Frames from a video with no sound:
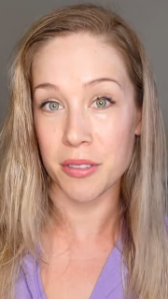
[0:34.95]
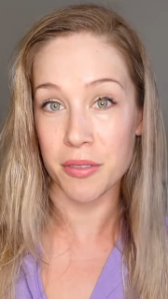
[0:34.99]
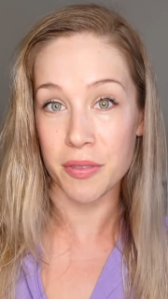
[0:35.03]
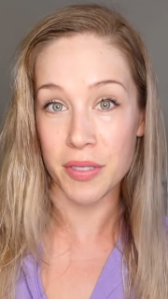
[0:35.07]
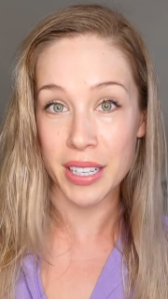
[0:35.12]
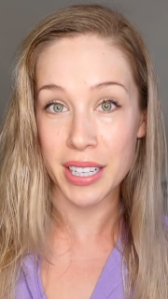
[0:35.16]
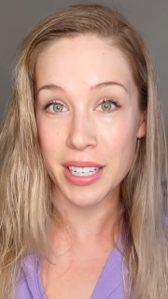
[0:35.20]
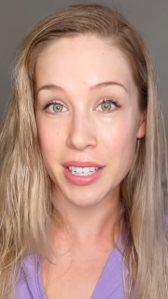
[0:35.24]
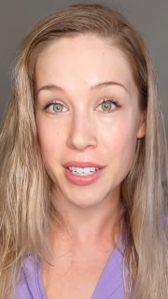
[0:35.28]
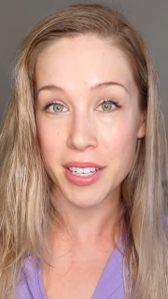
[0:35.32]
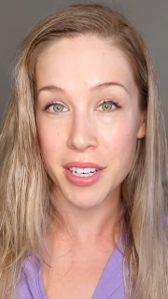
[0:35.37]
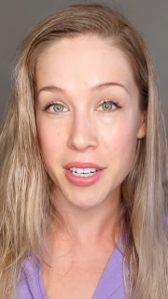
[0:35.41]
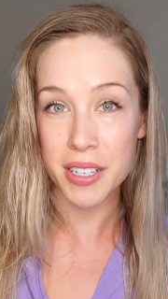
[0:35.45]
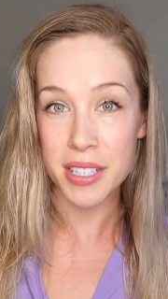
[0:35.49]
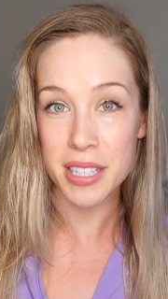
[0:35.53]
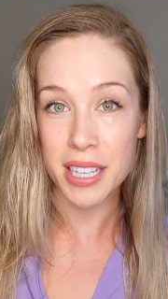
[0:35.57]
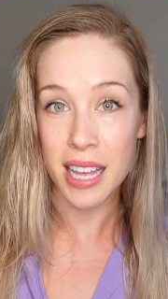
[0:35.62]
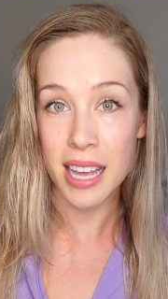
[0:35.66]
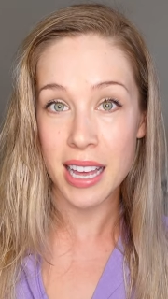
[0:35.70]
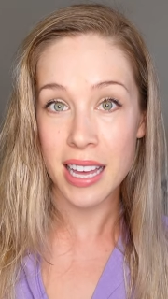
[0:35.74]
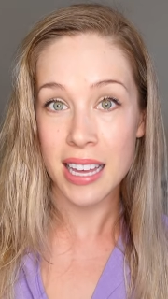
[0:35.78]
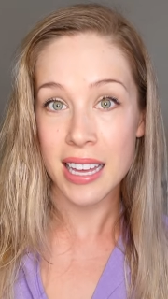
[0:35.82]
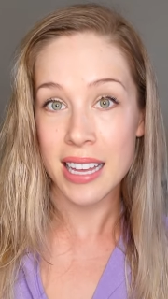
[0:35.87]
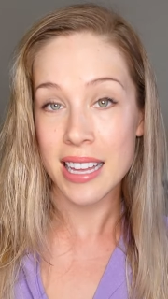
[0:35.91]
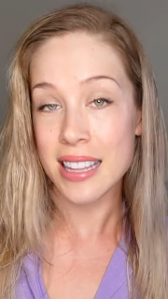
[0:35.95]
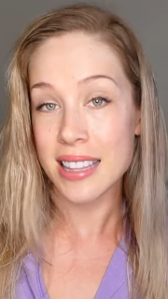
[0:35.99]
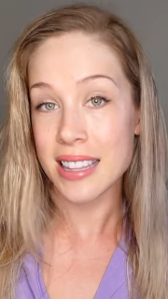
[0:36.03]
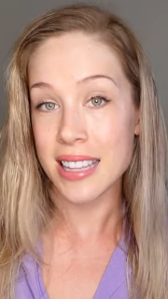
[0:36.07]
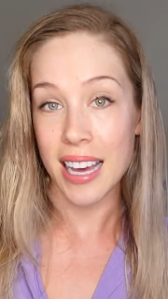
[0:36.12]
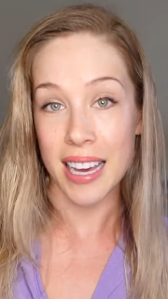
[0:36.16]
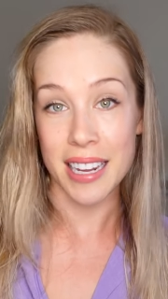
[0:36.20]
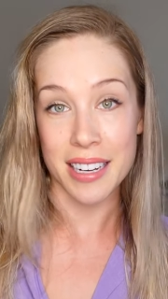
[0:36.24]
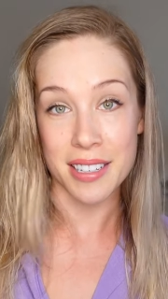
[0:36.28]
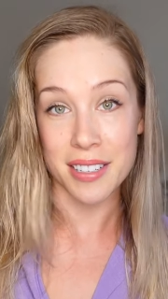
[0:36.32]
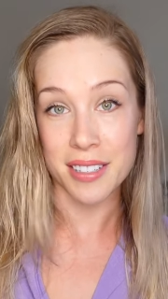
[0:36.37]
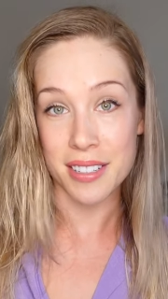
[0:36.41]
fingers
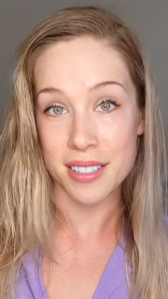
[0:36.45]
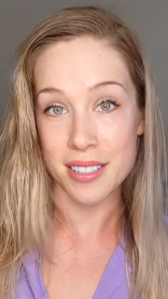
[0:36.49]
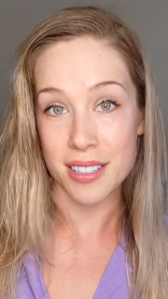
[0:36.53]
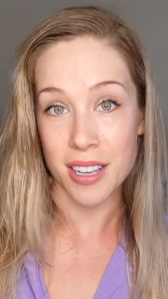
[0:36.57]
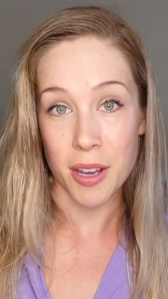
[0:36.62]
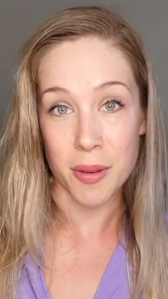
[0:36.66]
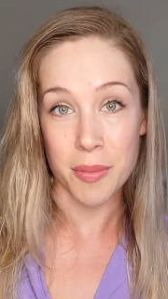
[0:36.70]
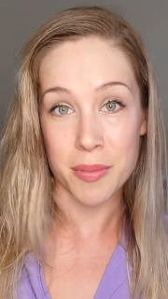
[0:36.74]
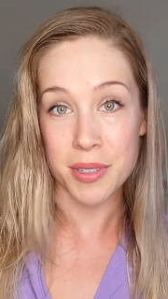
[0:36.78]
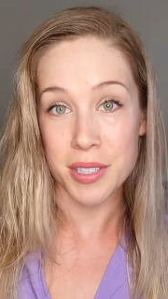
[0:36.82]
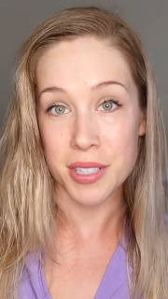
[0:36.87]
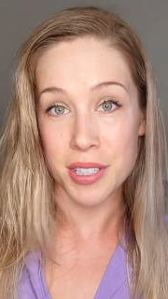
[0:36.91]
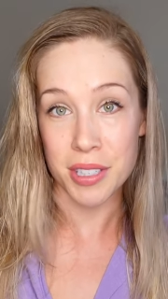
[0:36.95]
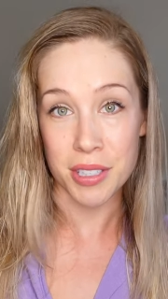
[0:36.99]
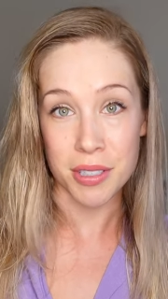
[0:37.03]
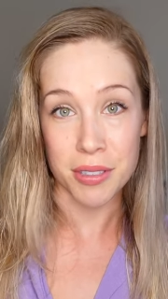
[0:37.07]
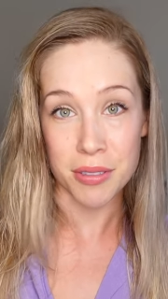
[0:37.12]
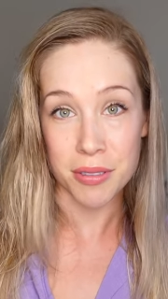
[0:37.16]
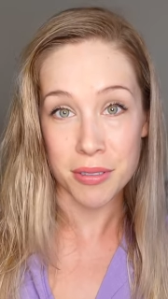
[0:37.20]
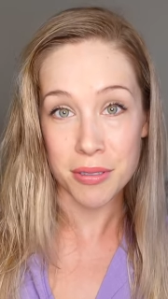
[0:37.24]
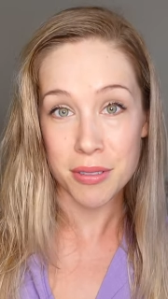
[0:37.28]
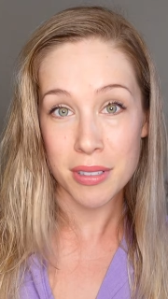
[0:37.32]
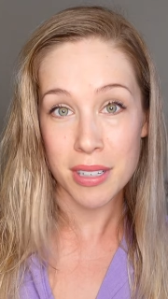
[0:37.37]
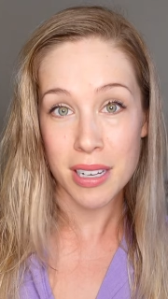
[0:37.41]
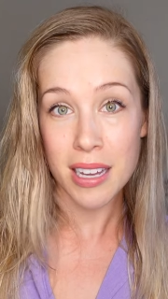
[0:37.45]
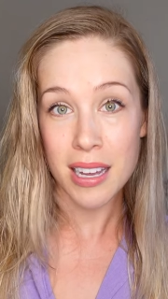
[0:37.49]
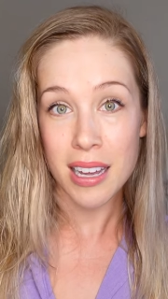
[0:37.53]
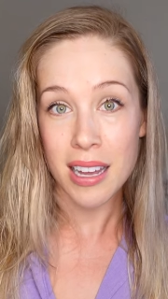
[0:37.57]
that is up to you